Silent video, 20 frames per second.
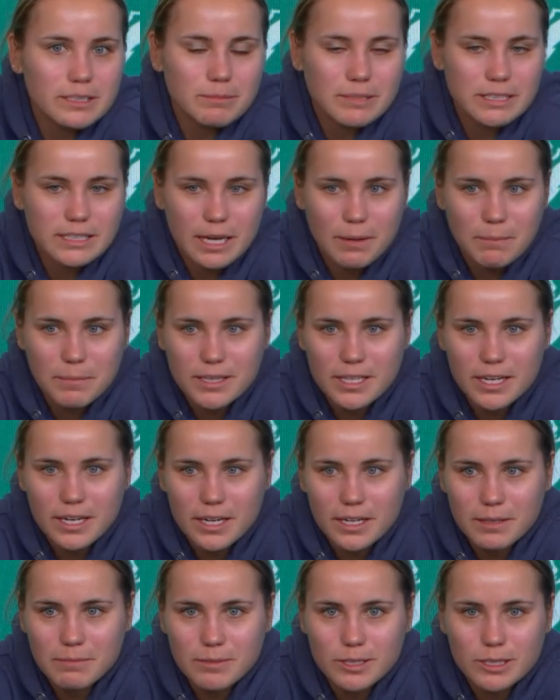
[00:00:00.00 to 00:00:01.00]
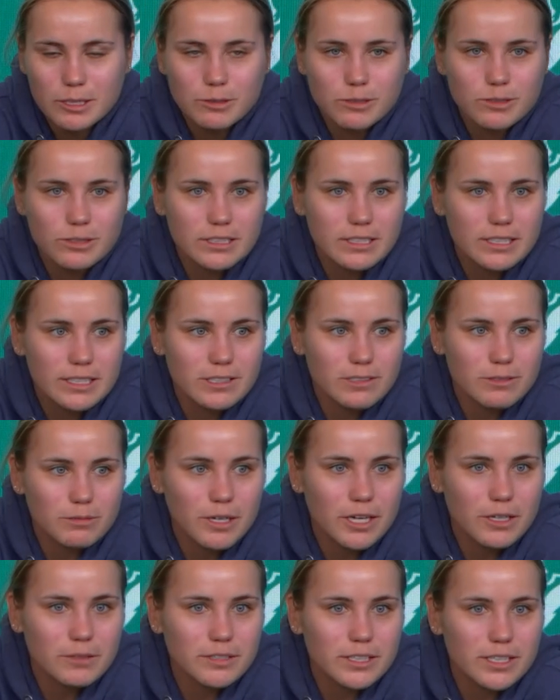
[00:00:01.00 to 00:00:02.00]
I'm just happy that I'm through to the next
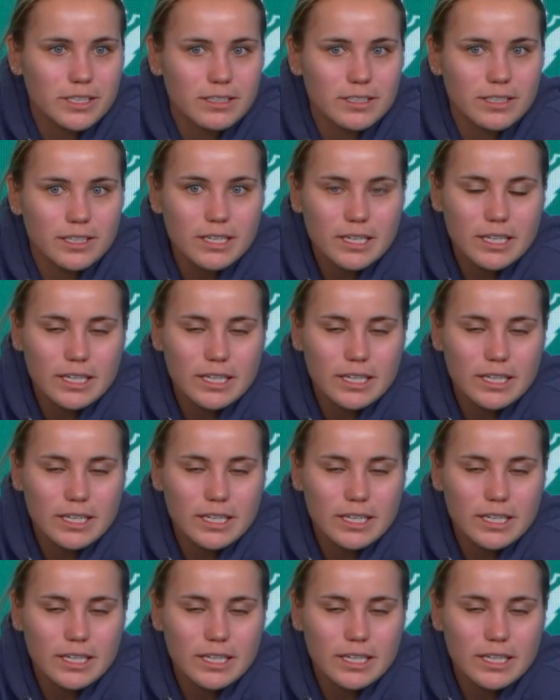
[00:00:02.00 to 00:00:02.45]
round, and